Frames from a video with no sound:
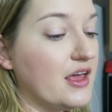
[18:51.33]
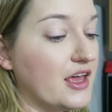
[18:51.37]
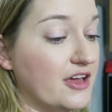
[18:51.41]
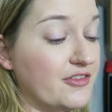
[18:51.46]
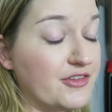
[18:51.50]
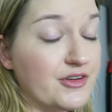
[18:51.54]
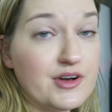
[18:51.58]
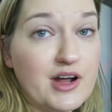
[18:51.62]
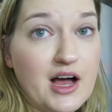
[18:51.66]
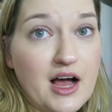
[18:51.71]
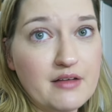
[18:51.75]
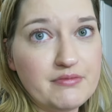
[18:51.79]

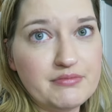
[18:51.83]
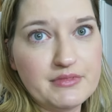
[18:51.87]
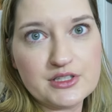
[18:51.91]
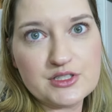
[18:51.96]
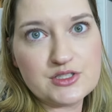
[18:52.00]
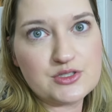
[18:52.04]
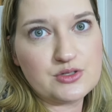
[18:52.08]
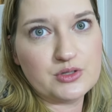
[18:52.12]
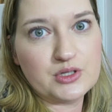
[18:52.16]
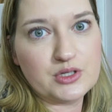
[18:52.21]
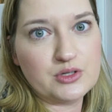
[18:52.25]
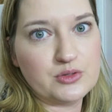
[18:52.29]
If you're not,
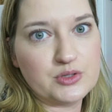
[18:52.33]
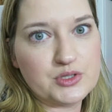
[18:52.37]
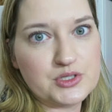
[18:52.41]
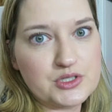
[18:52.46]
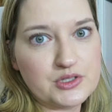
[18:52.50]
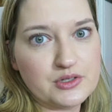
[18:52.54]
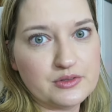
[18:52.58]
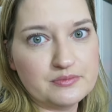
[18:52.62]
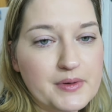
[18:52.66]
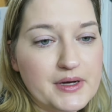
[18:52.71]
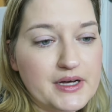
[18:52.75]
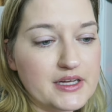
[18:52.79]
that's totally cool
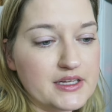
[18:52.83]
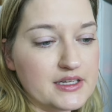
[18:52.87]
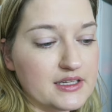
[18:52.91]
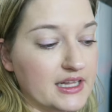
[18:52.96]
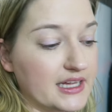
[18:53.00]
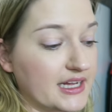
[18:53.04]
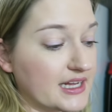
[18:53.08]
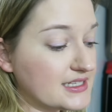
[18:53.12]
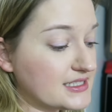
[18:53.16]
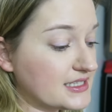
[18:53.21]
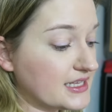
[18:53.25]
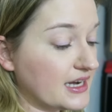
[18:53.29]
too. But
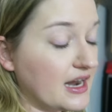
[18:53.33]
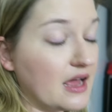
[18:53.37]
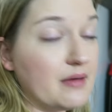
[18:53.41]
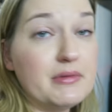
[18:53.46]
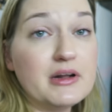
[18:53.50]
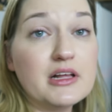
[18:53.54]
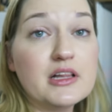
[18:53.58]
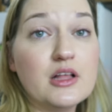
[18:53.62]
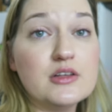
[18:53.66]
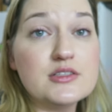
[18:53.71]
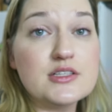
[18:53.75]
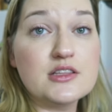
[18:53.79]
like I said,
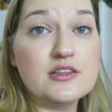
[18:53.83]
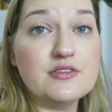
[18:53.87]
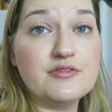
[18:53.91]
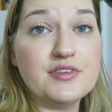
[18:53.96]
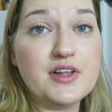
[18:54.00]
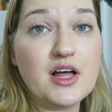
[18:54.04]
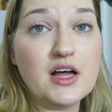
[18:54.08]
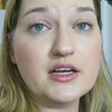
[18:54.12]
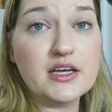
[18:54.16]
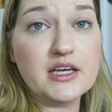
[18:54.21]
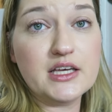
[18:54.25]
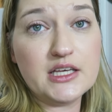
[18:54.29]
I'm gonna close out the
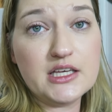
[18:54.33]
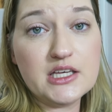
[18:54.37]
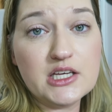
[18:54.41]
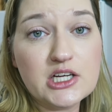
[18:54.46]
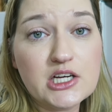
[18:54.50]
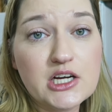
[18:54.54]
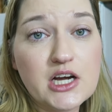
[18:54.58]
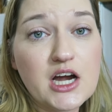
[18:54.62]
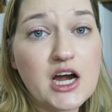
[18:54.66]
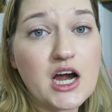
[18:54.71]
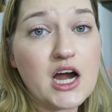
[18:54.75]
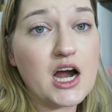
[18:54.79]
vlog
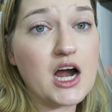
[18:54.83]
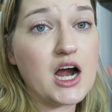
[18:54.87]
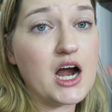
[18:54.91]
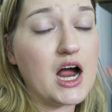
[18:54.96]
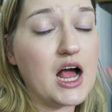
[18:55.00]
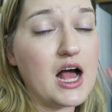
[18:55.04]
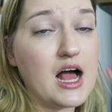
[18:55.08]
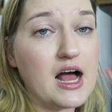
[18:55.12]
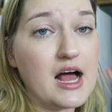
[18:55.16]
here.